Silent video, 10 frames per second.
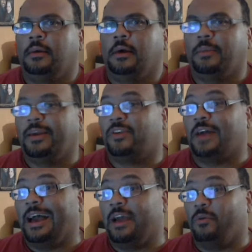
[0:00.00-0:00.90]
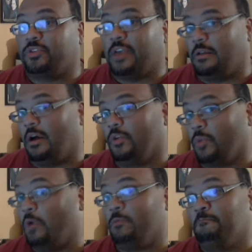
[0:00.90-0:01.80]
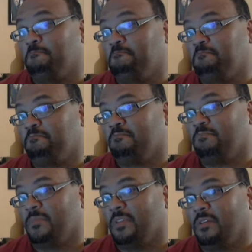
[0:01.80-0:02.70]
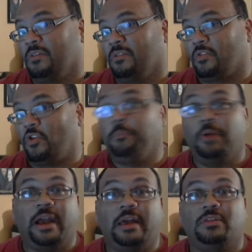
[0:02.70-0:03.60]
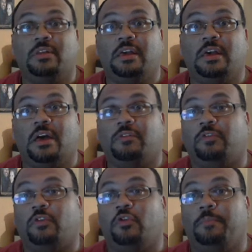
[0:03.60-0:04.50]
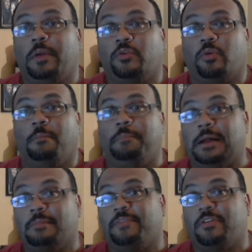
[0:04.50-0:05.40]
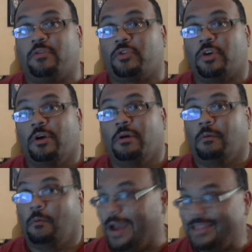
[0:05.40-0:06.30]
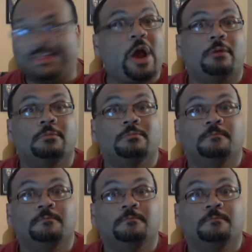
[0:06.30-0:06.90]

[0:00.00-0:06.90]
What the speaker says: against Iowa State on the road. So you're playing the two Big 12 bottom feeders right there.